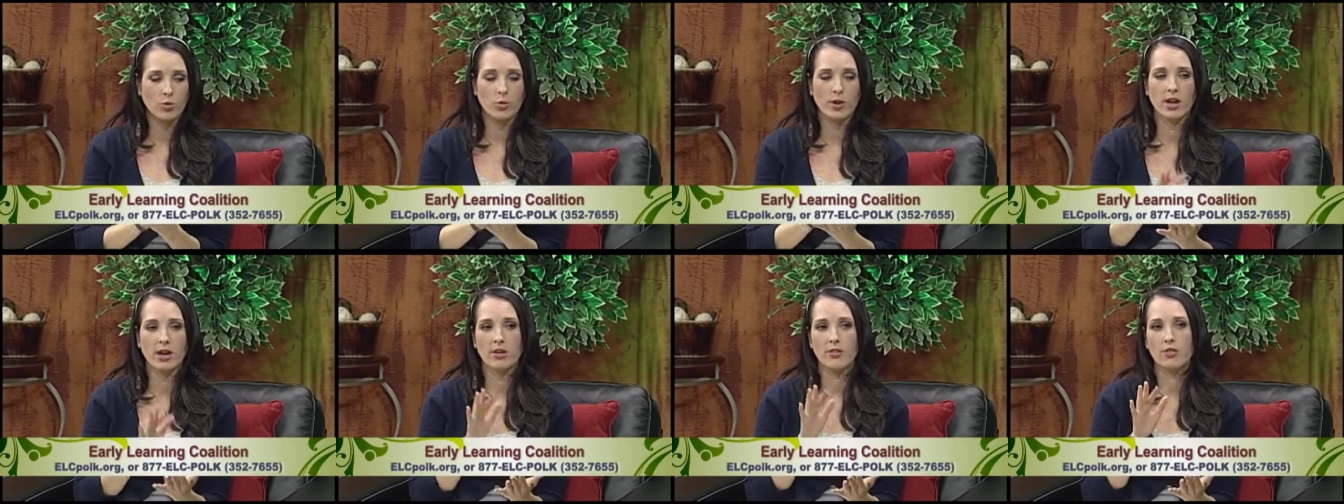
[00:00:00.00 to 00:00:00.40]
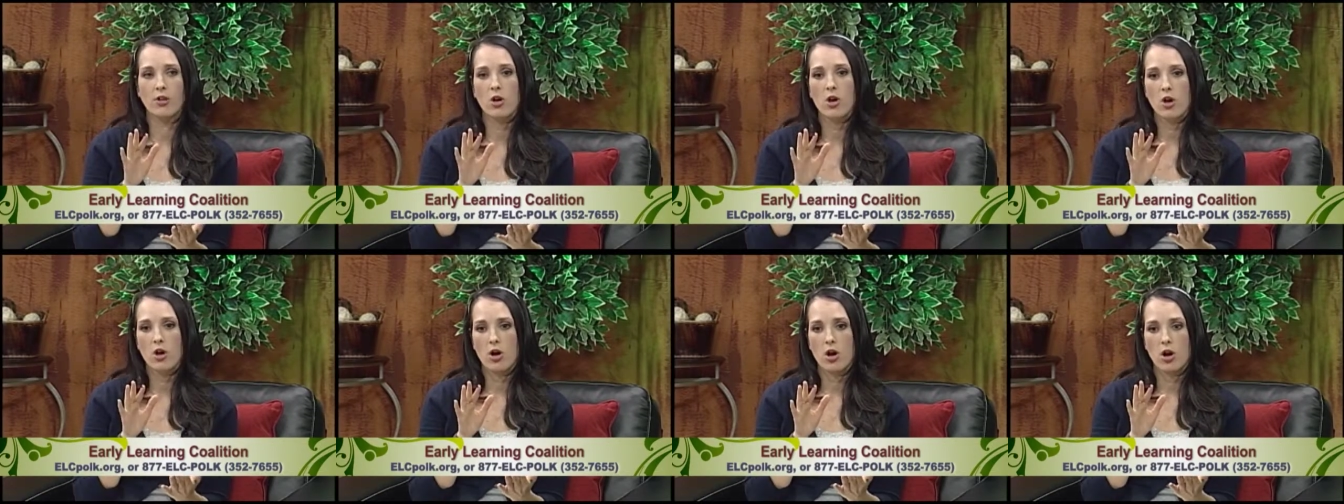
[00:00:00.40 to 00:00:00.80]
We have
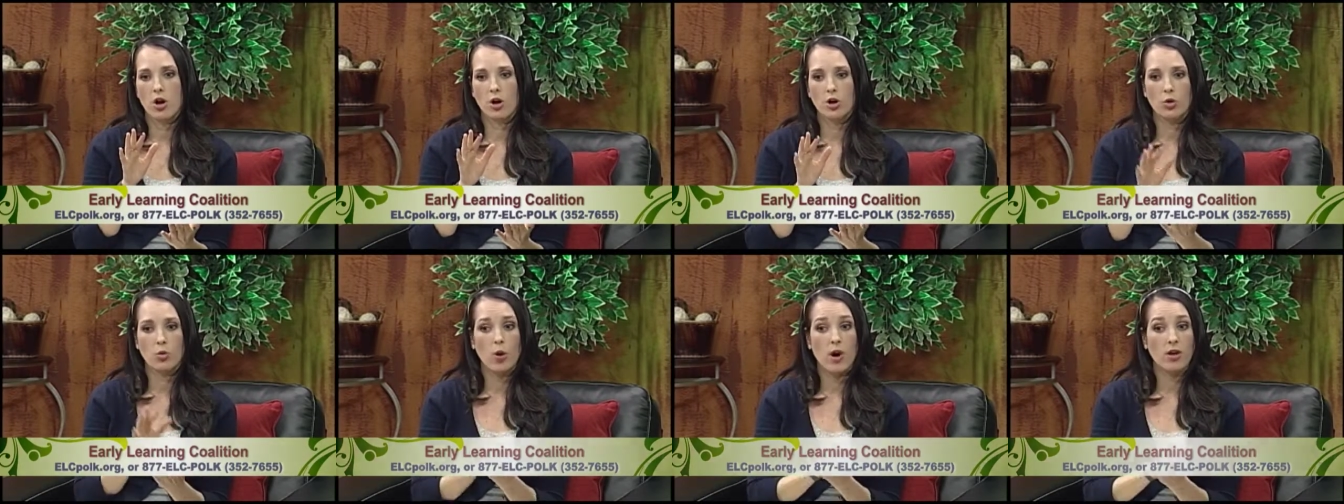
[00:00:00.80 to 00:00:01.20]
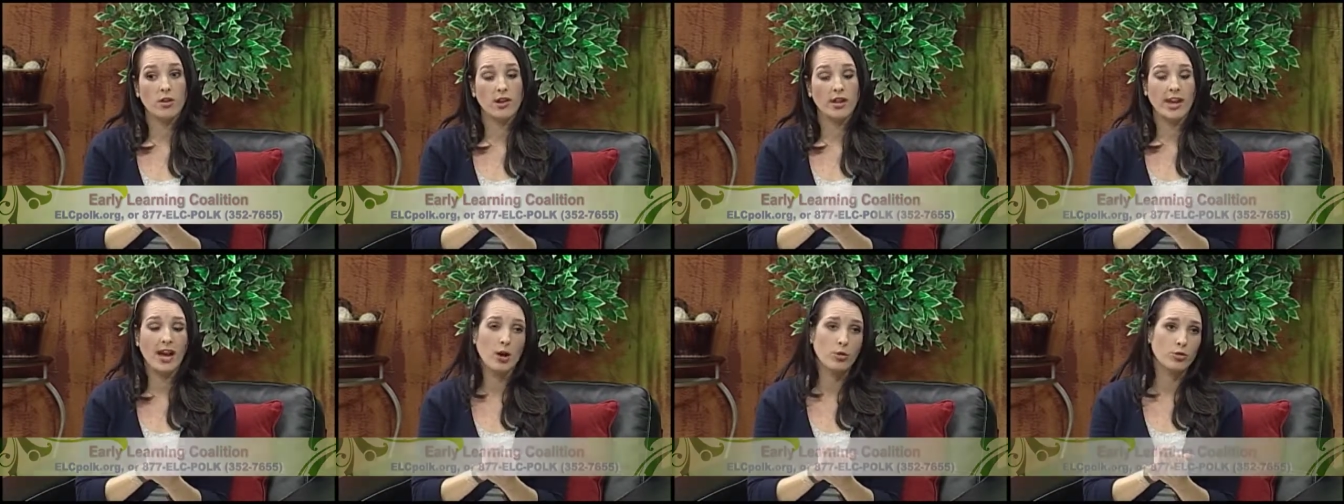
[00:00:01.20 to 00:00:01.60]
our
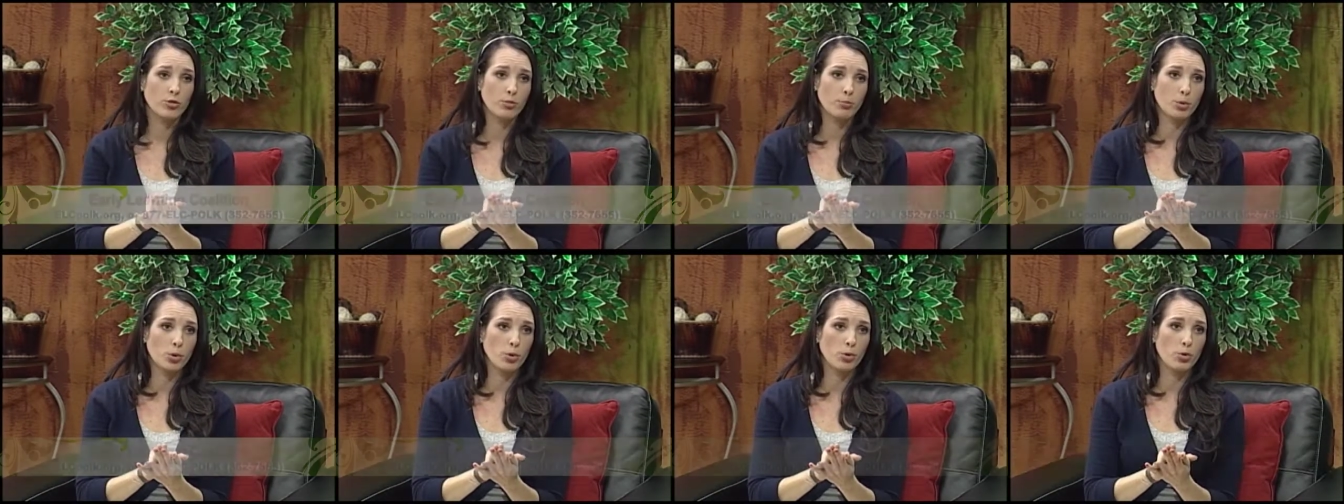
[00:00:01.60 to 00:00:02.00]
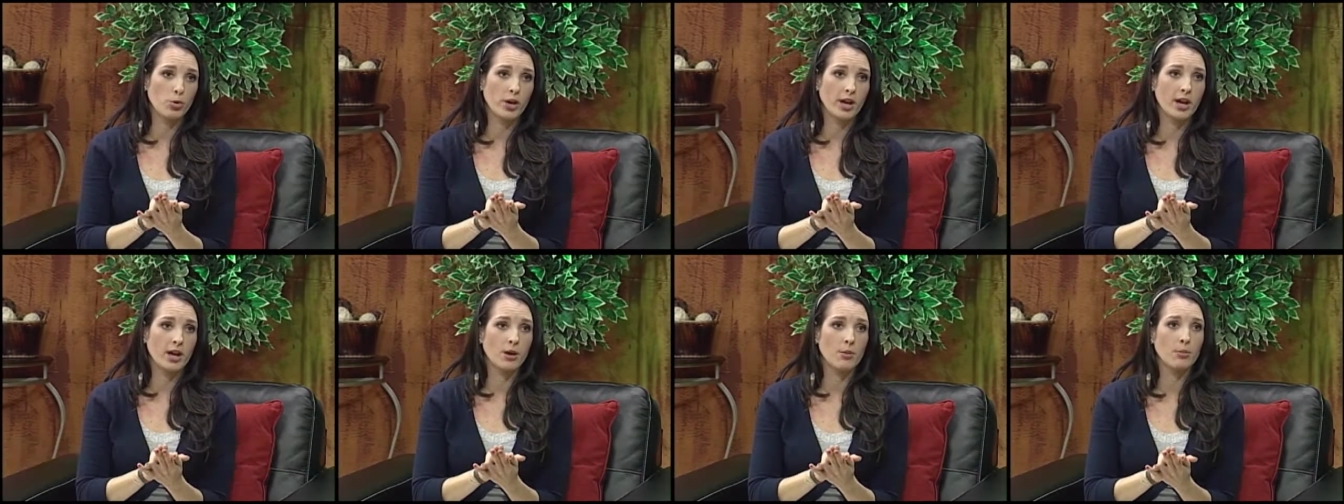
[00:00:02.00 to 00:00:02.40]
Quality Counts
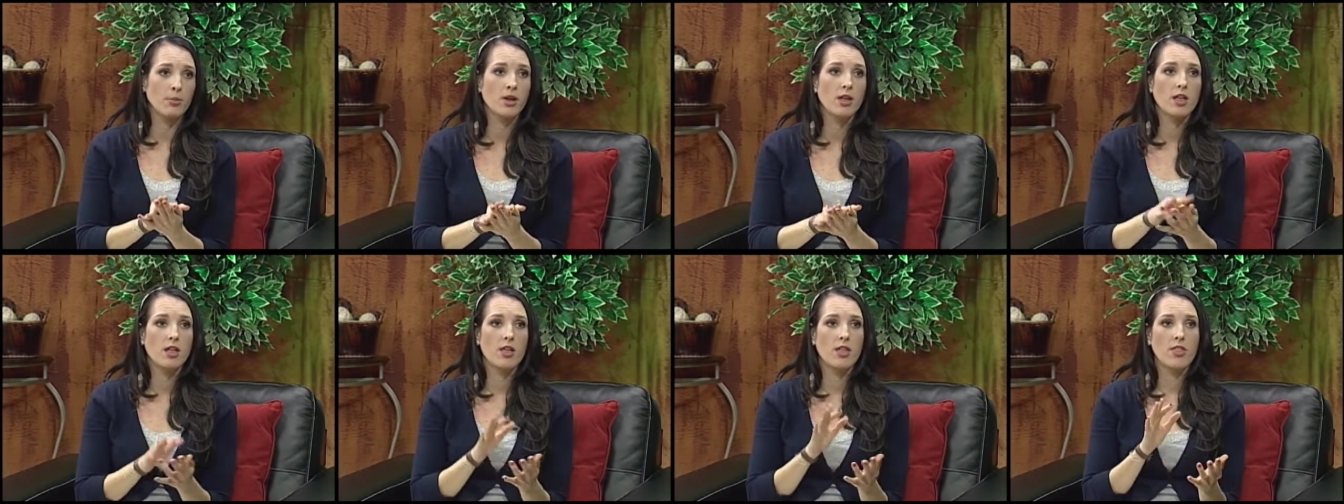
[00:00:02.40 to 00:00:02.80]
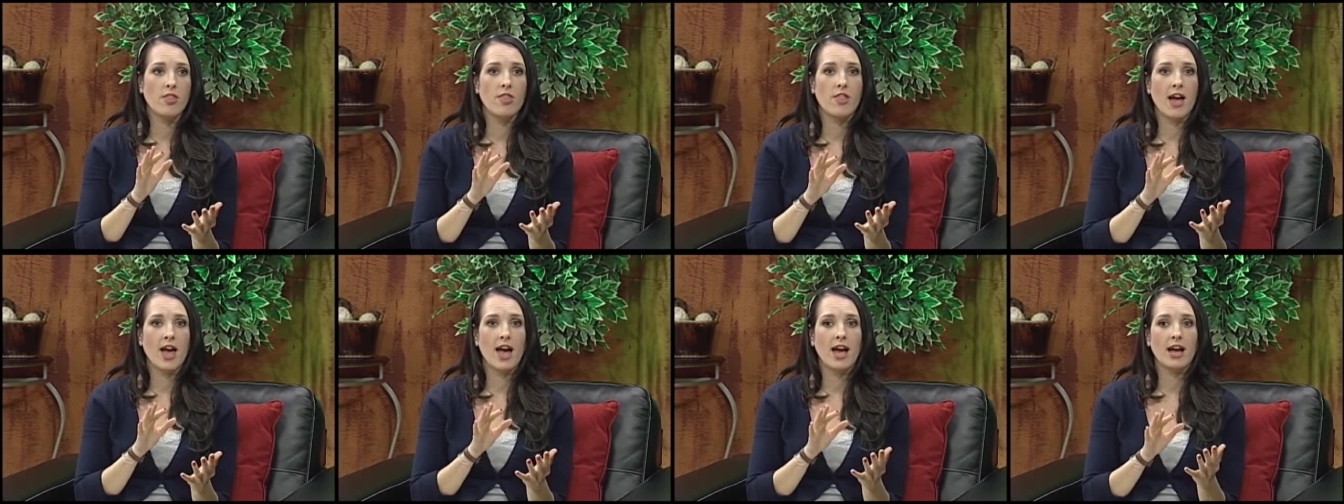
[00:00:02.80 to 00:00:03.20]
program
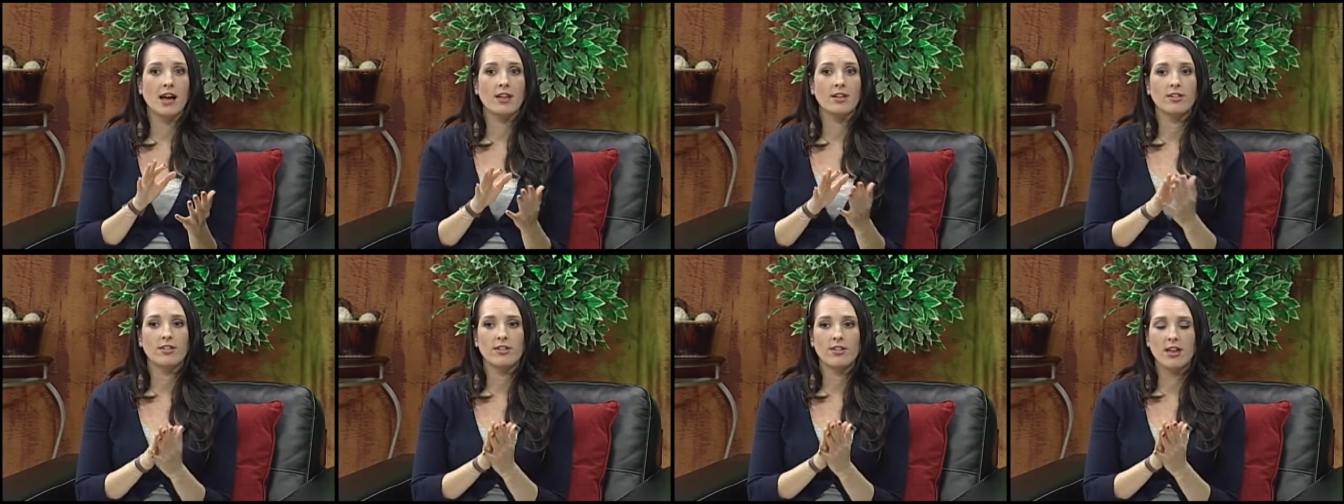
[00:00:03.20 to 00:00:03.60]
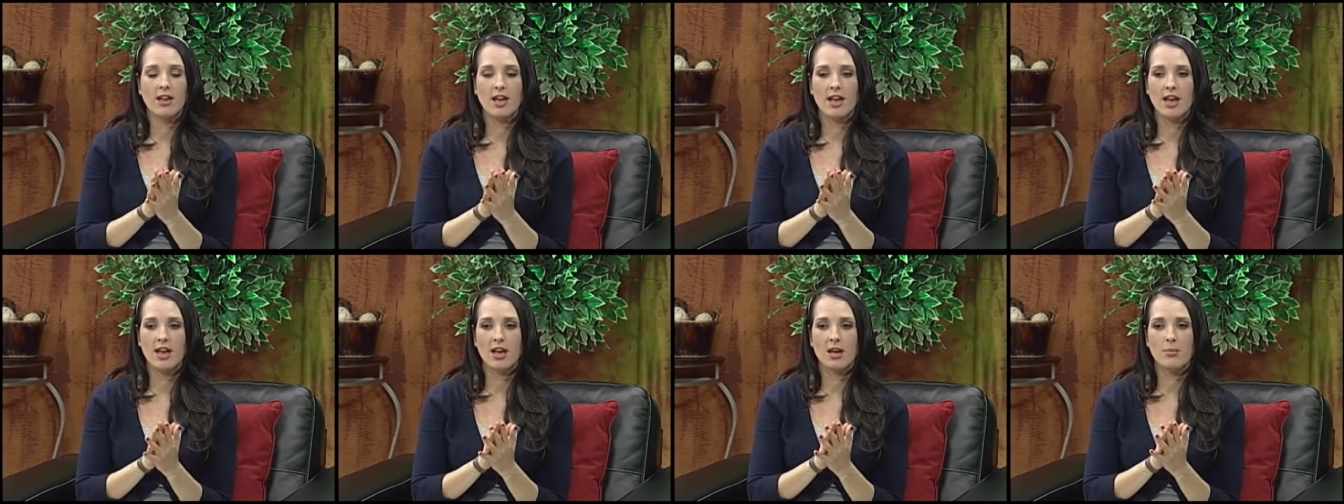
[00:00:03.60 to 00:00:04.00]
that
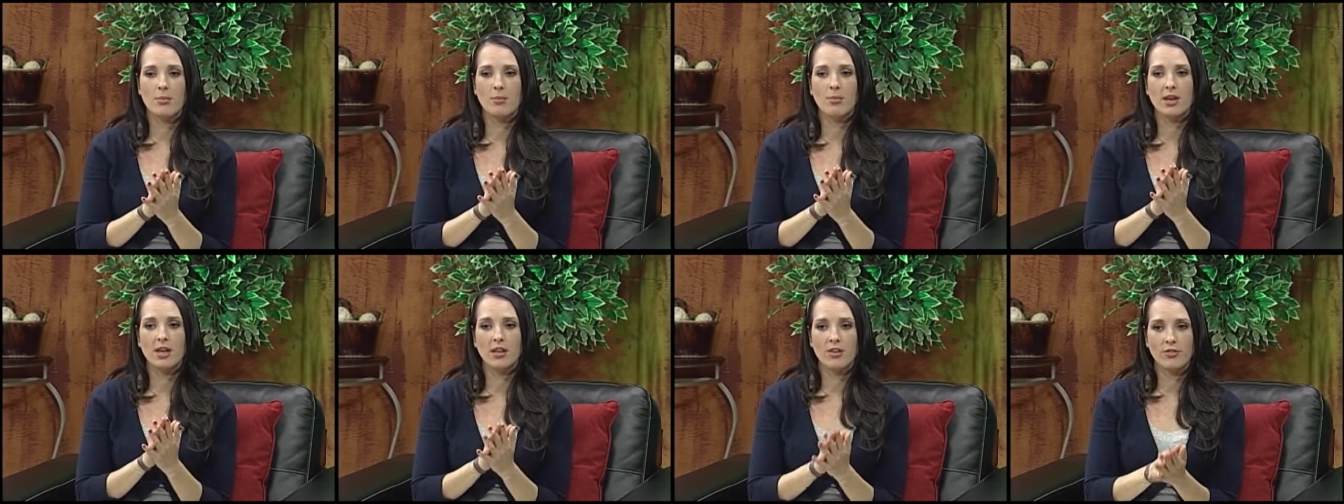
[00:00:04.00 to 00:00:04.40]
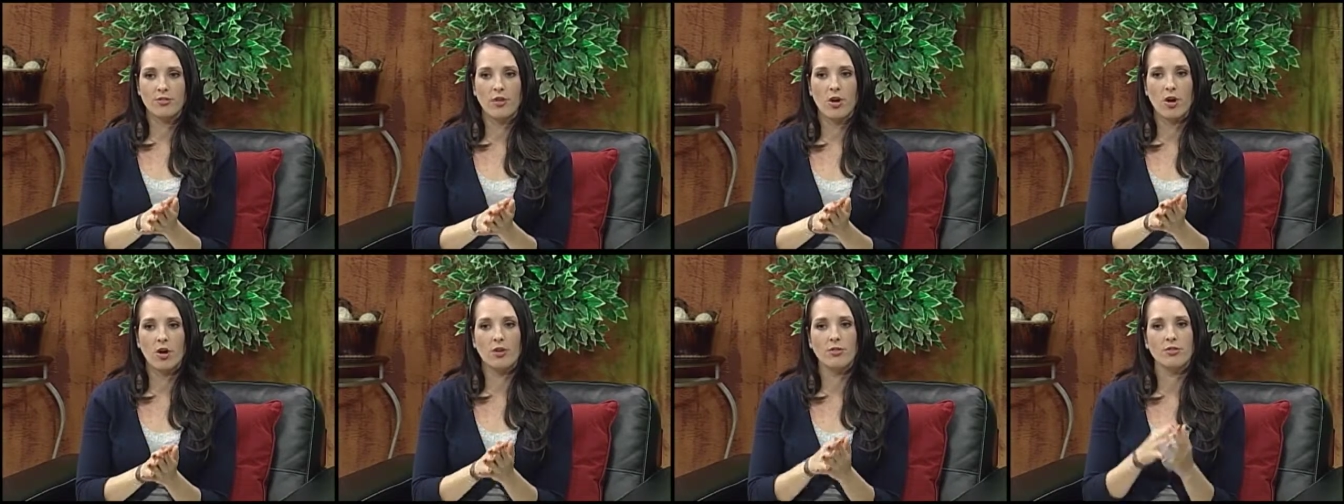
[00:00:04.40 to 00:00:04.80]
um,
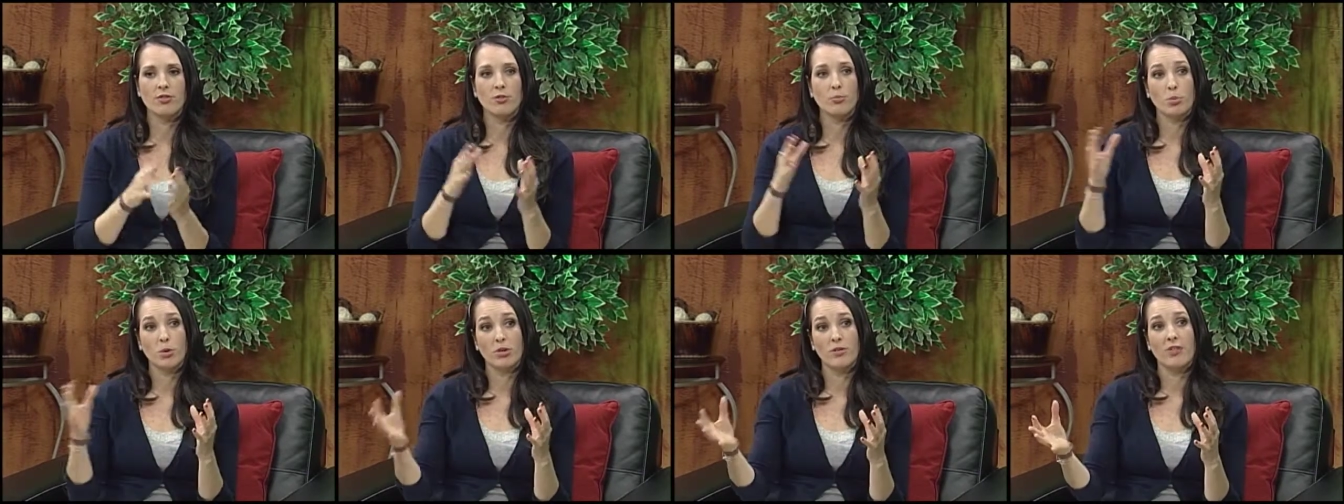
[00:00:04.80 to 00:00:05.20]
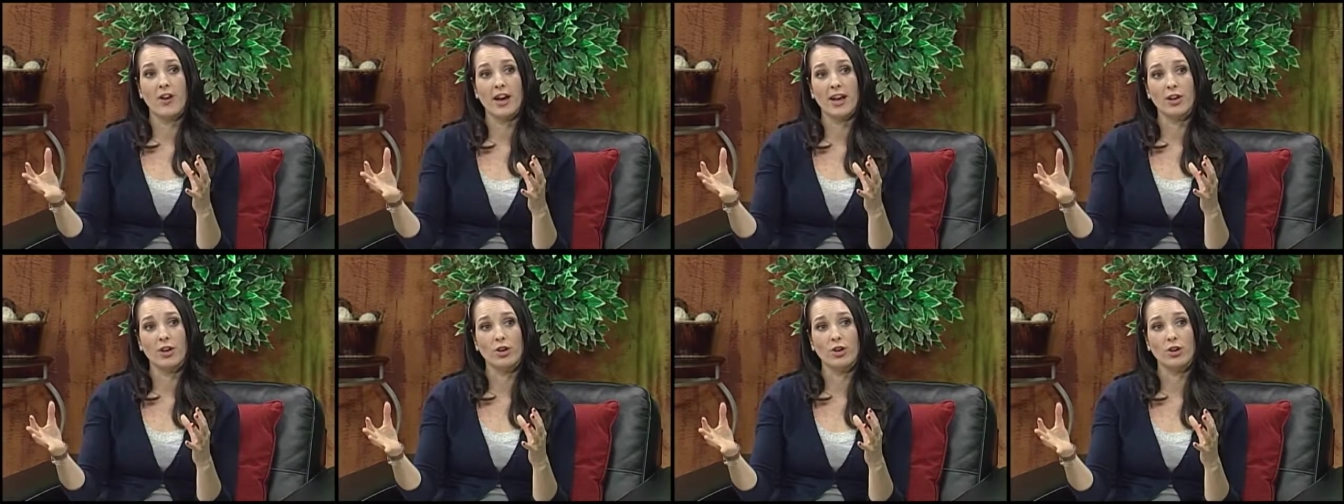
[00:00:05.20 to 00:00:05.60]
involves
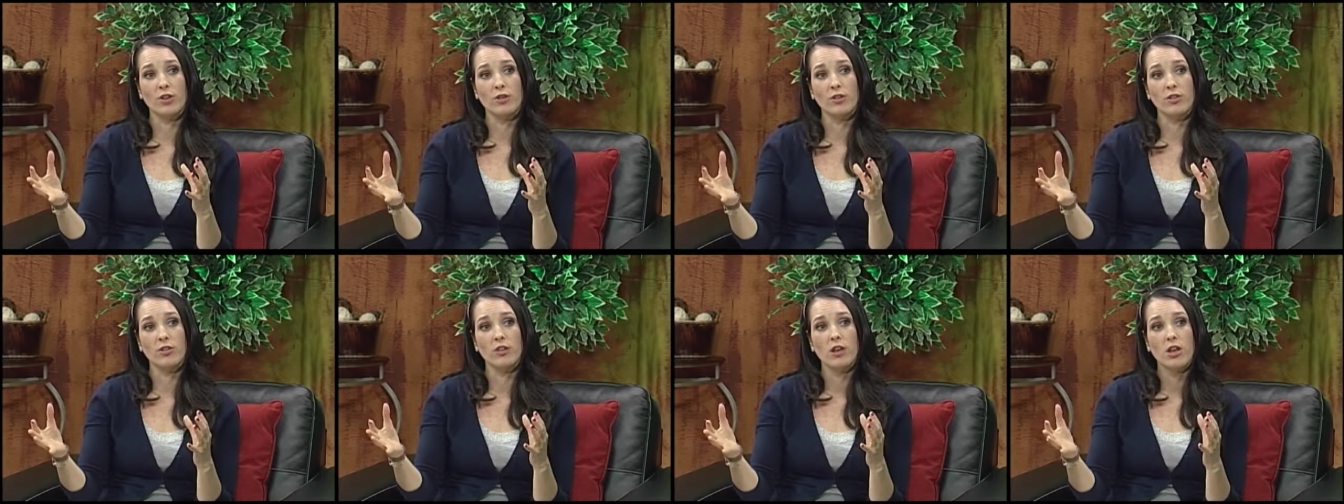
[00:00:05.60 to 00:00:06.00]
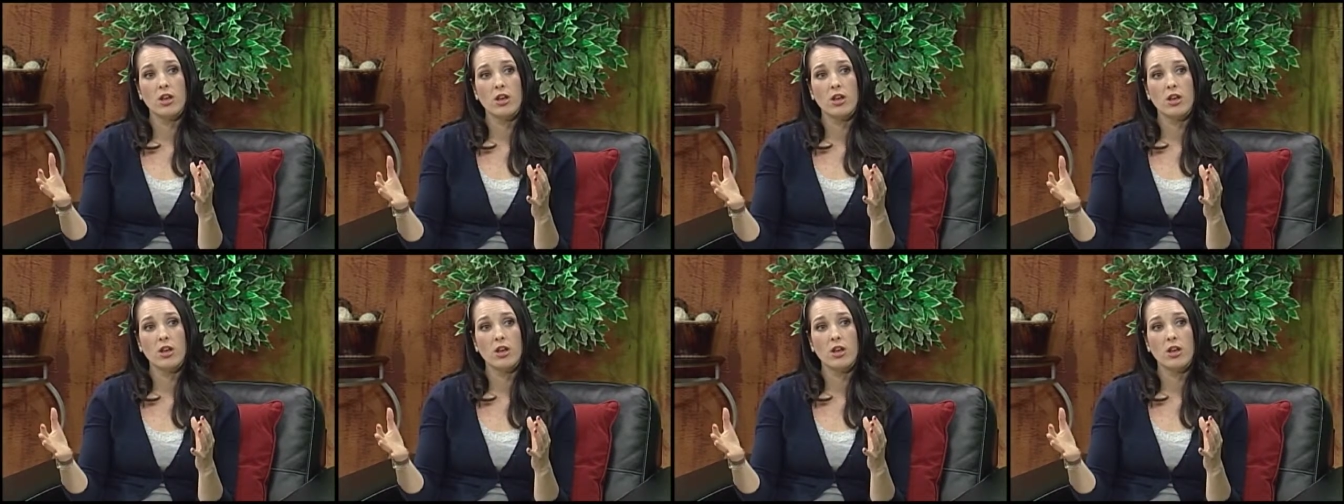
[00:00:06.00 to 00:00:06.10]
providers